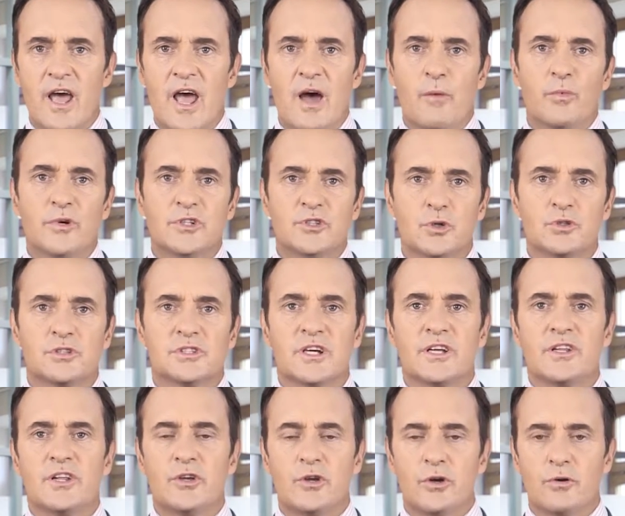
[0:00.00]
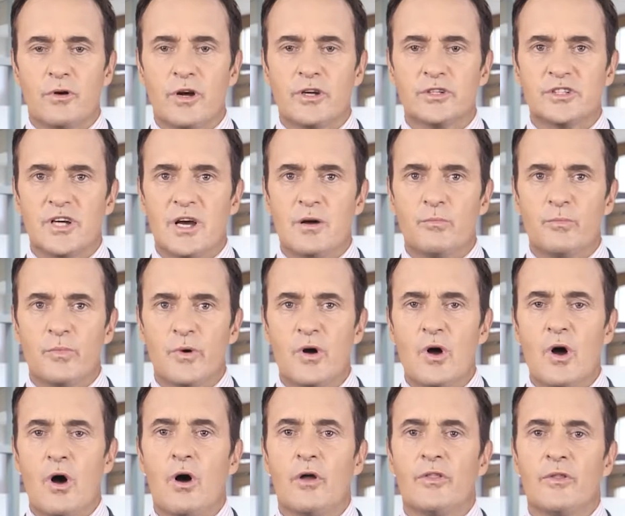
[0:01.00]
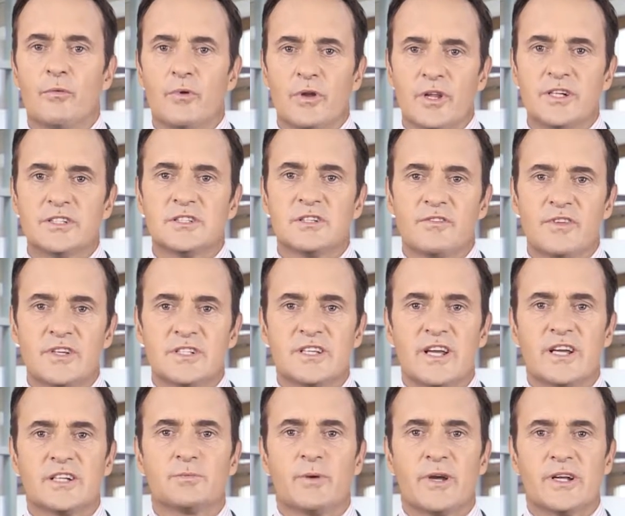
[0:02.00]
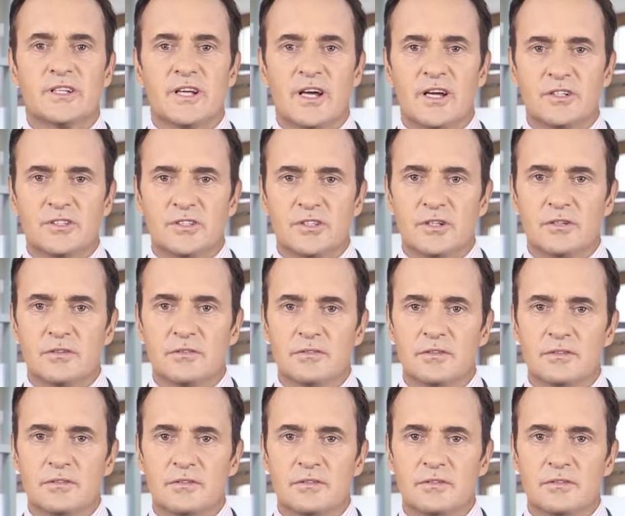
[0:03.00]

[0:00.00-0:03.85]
and we should see the euro jump on the release of this expectation.